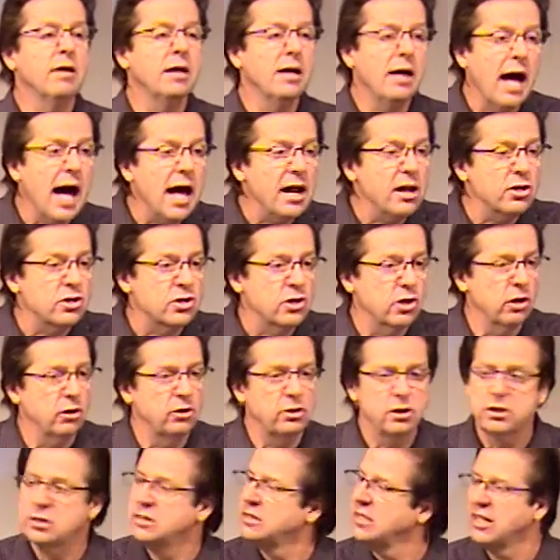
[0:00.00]
lot of
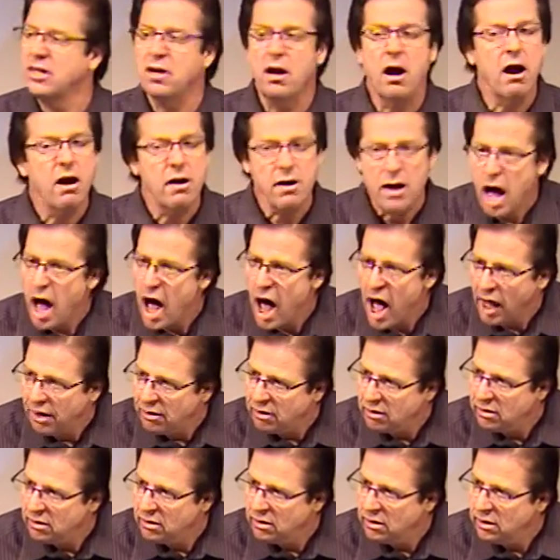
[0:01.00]
churches that are not.
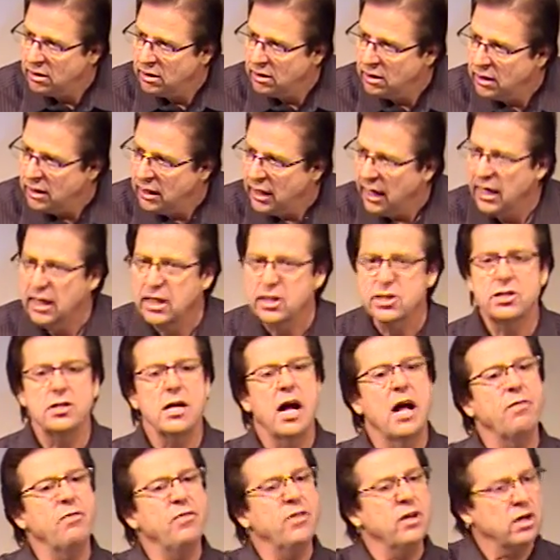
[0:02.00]
And it's
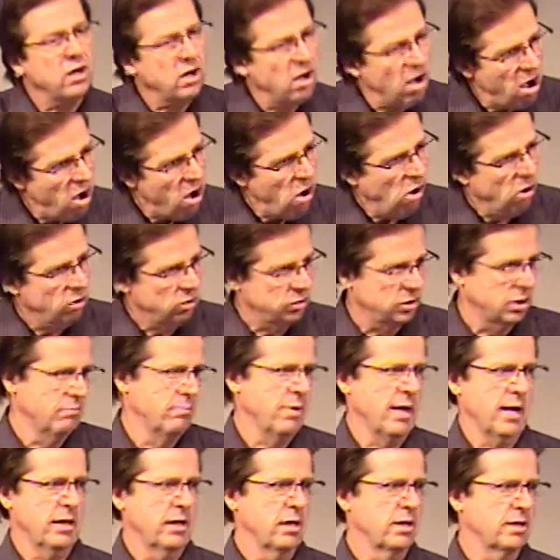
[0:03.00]
not the goal to
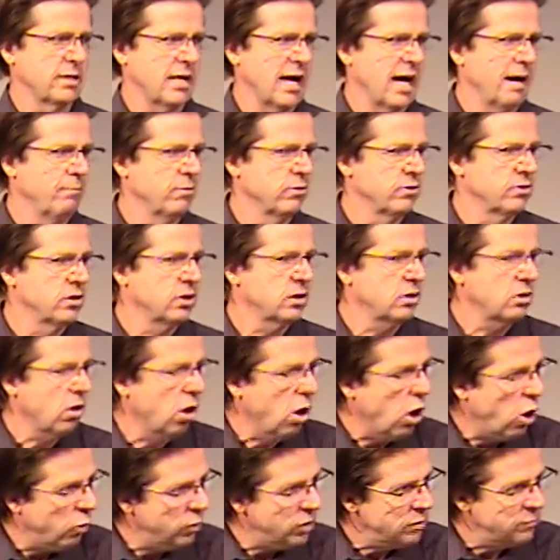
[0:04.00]
make disciples. The
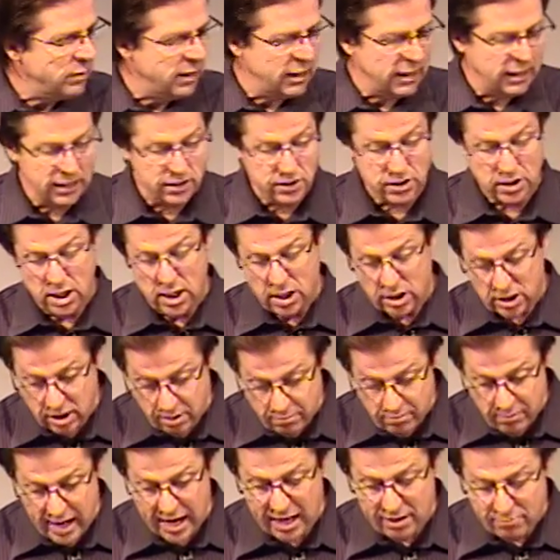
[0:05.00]
goal with many is to
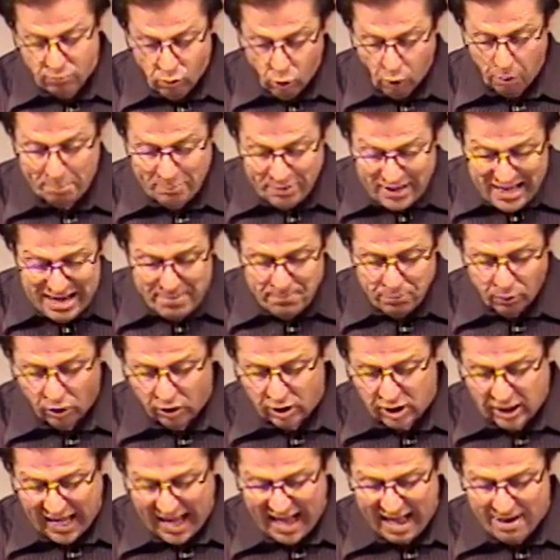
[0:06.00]
make more people,
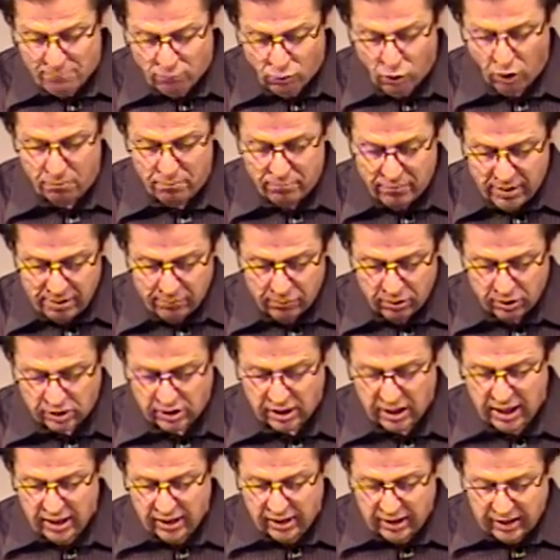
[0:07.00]
to have more members
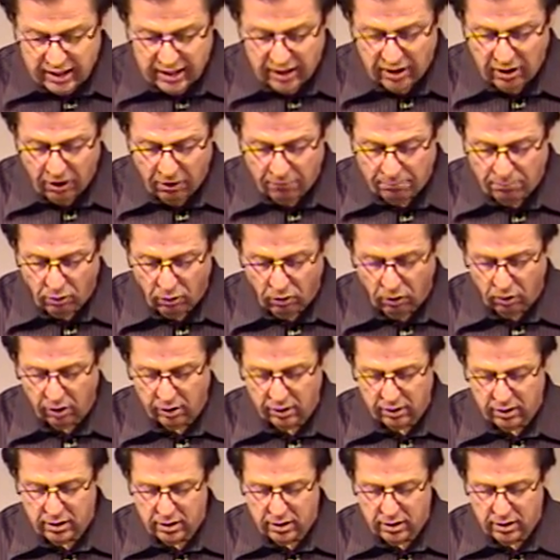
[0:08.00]
to get on board.